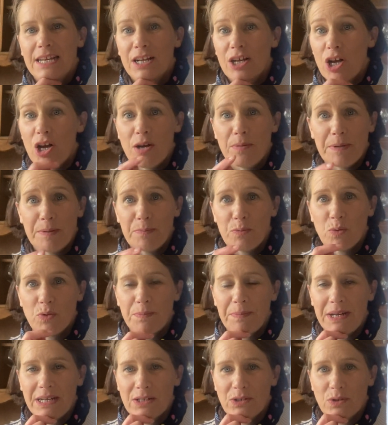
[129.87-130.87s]
can't remember what
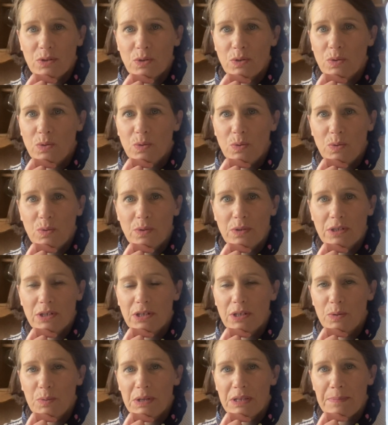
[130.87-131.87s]
the pattern's called,
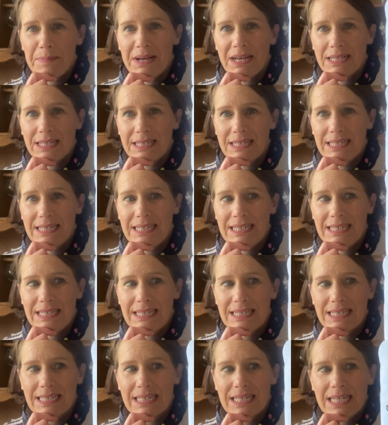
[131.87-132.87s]
don't know where the pattern
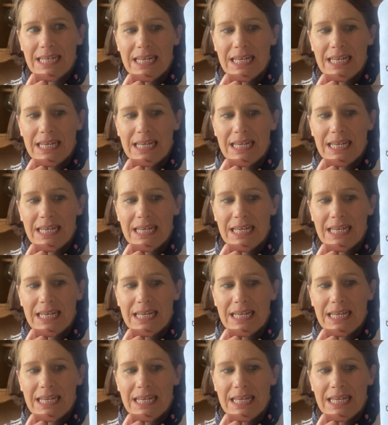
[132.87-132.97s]
is.